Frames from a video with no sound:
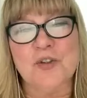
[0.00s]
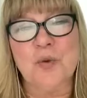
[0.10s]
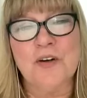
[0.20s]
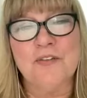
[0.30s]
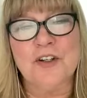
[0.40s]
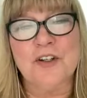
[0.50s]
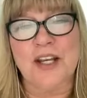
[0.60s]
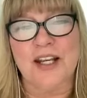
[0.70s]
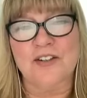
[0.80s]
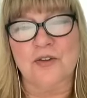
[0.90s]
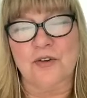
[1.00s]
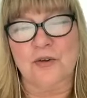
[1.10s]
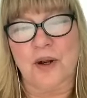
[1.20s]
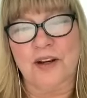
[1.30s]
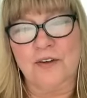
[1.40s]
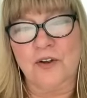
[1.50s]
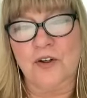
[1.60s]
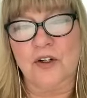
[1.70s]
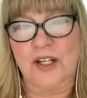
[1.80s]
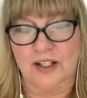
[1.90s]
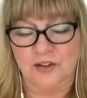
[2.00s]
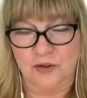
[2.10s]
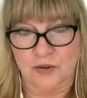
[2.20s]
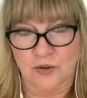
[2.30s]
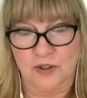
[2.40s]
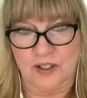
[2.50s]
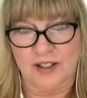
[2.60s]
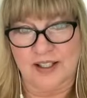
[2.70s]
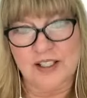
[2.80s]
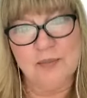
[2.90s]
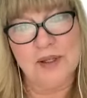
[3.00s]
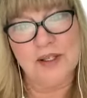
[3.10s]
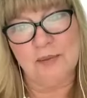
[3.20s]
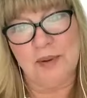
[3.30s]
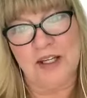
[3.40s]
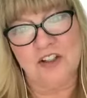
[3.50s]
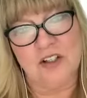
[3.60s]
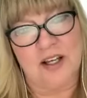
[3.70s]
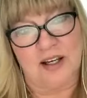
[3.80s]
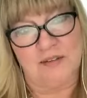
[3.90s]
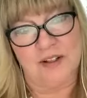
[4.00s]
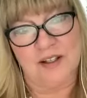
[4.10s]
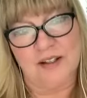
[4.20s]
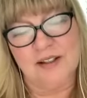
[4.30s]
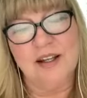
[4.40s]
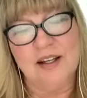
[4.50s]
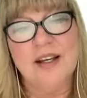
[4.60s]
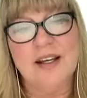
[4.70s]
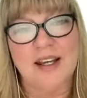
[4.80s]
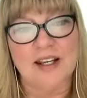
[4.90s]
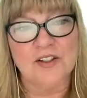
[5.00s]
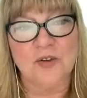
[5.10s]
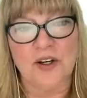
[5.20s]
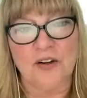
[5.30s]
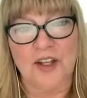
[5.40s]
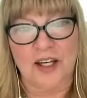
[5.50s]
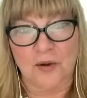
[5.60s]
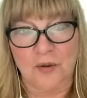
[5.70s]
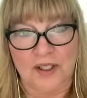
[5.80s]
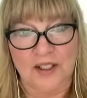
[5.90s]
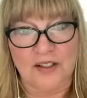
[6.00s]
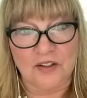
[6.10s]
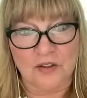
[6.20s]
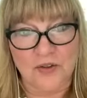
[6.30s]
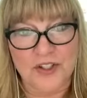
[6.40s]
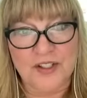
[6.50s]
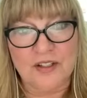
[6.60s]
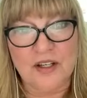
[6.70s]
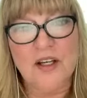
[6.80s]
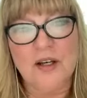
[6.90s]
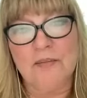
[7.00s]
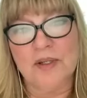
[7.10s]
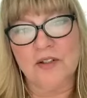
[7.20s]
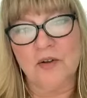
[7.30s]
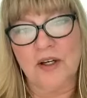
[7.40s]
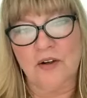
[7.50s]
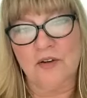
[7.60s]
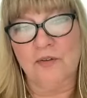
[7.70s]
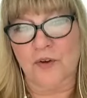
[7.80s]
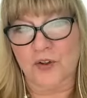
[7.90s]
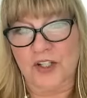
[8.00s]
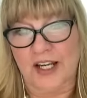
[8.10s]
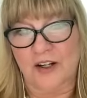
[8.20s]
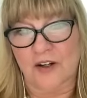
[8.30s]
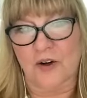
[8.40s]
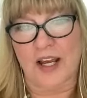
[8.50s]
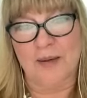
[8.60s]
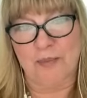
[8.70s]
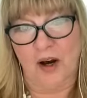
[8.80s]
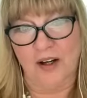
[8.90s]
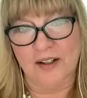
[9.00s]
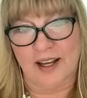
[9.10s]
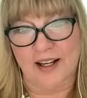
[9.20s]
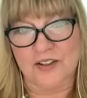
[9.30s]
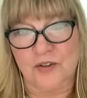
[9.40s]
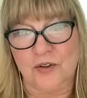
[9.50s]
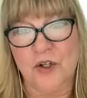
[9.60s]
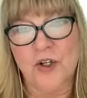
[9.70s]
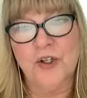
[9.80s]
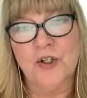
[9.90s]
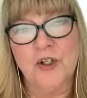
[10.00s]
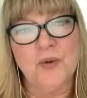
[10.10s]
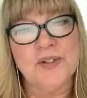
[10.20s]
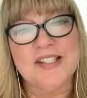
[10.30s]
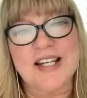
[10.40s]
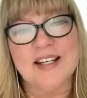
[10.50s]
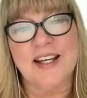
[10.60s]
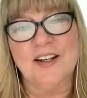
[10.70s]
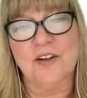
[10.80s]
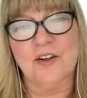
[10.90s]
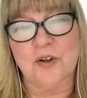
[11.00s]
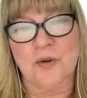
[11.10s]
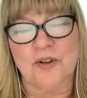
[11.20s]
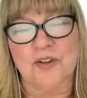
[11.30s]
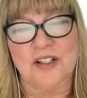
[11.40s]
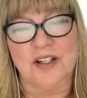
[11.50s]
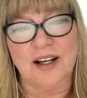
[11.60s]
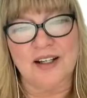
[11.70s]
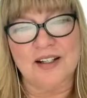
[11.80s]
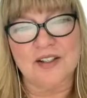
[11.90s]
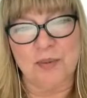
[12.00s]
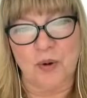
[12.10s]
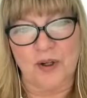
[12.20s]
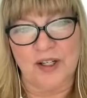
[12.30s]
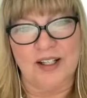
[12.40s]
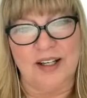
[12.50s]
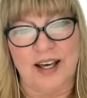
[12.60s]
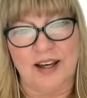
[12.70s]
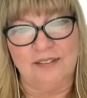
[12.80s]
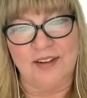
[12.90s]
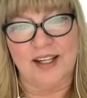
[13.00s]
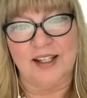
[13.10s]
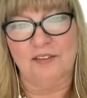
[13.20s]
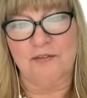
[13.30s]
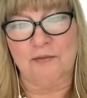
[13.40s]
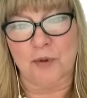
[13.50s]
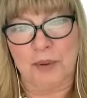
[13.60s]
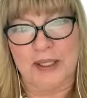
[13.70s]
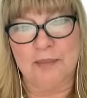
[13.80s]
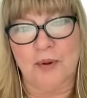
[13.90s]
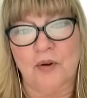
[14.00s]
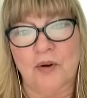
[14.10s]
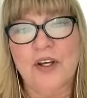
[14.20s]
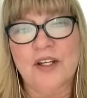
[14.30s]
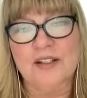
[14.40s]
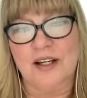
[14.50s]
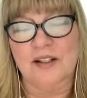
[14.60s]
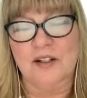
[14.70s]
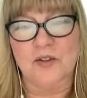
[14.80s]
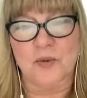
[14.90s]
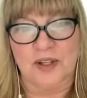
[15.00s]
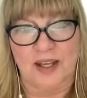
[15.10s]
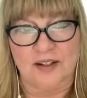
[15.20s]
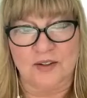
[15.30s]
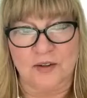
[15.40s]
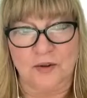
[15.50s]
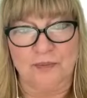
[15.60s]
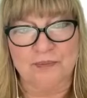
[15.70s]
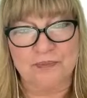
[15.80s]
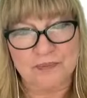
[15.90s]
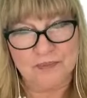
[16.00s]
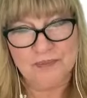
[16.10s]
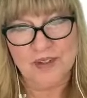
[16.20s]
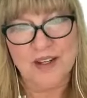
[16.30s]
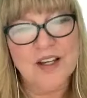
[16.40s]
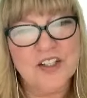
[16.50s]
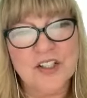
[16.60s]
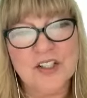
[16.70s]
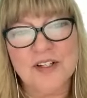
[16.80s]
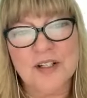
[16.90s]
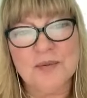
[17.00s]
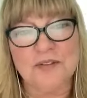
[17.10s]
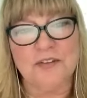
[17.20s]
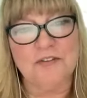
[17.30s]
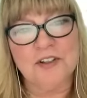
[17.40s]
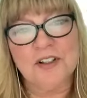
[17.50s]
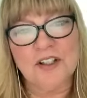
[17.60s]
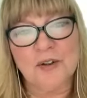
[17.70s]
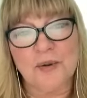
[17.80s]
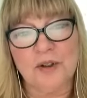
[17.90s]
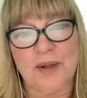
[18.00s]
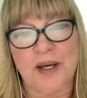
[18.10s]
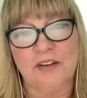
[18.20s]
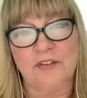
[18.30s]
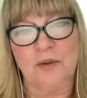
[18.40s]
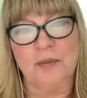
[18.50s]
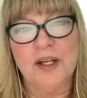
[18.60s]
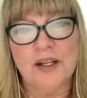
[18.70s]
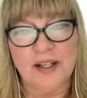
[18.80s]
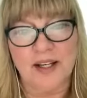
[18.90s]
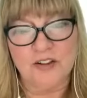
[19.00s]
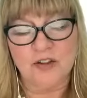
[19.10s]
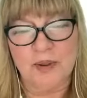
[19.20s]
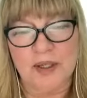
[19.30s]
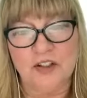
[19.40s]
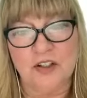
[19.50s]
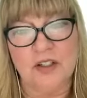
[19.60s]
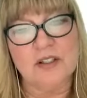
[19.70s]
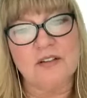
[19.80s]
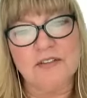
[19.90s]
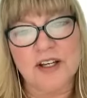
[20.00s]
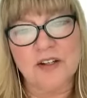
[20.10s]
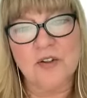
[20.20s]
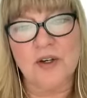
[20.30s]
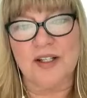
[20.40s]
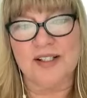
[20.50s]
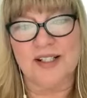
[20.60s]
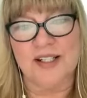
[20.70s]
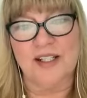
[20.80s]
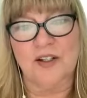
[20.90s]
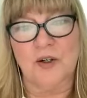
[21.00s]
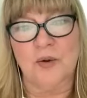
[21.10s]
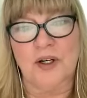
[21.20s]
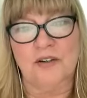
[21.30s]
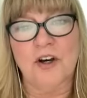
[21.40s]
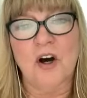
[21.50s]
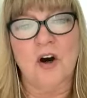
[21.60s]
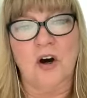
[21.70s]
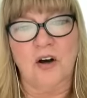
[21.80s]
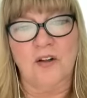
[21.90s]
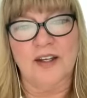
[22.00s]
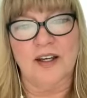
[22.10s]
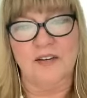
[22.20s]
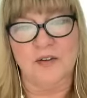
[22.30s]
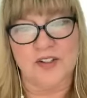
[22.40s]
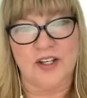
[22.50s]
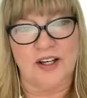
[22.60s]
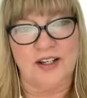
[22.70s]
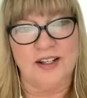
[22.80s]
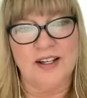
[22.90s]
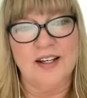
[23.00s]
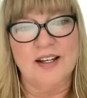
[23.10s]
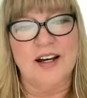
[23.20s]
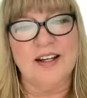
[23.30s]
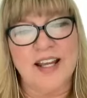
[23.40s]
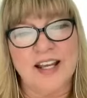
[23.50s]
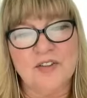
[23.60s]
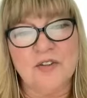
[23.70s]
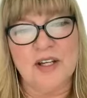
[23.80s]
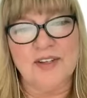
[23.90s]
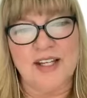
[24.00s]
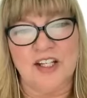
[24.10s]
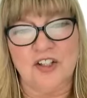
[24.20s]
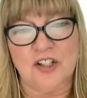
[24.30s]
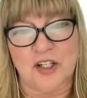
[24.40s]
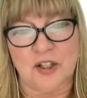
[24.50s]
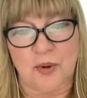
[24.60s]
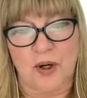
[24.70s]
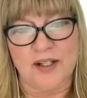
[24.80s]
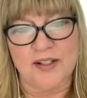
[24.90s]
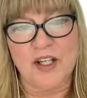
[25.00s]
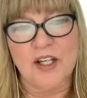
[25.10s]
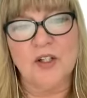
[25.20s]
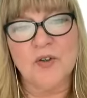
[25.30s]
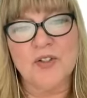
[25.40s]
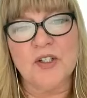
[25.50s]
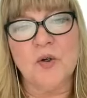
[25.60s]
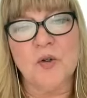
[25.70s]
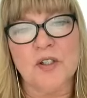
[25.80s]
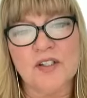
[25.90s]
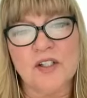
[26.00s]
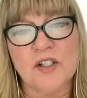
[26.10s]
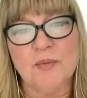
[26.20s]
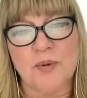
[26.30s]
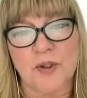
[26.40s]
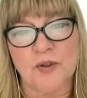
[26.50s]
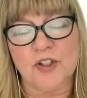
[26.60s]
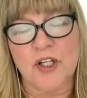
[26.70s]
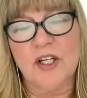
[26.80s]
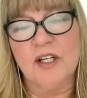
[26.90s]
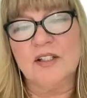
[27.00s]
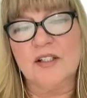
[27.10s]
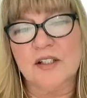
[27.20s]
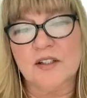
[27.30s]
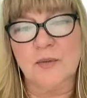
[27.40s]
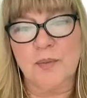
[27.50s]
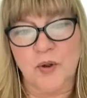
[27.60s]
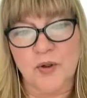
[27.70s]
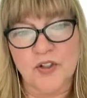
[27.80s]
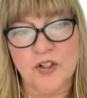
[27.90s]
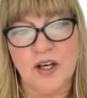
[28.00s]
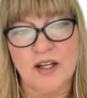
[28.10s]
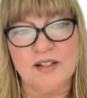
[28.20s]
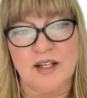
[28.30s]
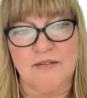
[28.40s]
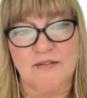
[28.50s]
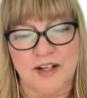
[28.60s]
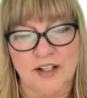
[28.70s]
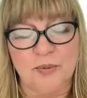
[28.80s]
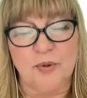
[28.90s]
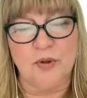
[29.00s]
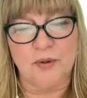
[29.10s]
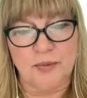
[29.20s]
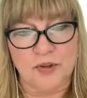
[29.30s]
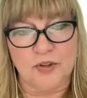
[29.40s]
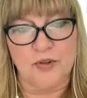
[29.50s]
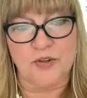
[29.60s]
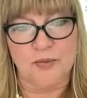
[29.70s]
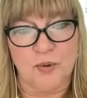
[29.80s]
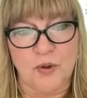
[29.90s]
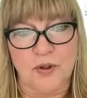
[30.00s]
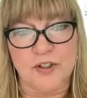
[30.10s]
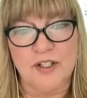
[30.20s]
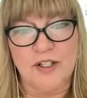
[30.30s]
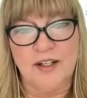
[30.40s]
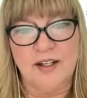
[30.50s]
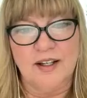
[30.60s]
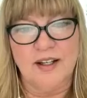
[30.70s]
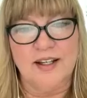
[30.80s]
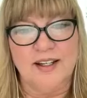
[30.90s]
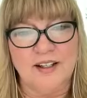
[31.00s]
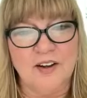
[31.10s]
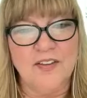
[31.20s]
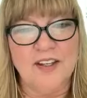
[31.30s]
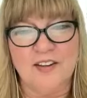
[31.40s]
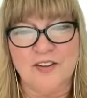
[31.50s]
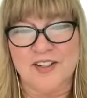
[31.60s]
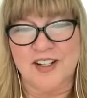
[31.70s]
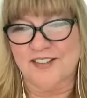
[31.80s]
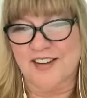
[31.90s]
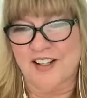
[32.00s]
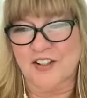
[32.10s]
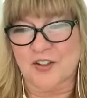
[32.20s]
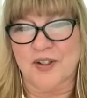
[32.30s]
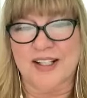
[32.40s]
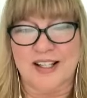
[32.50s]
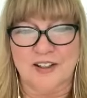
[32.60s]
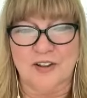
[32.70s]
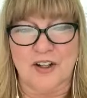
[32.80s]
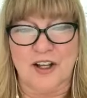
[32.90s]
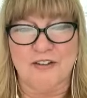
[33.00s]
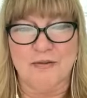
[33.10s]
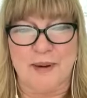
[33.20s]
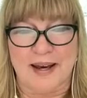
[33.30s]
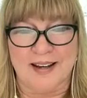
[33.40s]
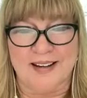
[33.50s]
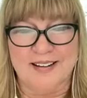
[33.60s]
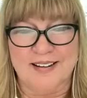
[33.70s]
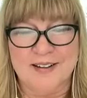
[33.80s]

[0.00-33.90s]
a 12 year cancer thriver, cancer doula, independent patient advocate, cancer health equity consultant, mental health first aider, and podcaster who has dedicated her career to guiding, supporting, and advocating for people diagnosed with cancer. She developed a fulfilling career path from cancer patient to founder and CEO of On the Other Side, a cancer navigation enterprise using a holistic approach to deliver personalized and valuable emotional support. Get on the other side of cancer and get your life back.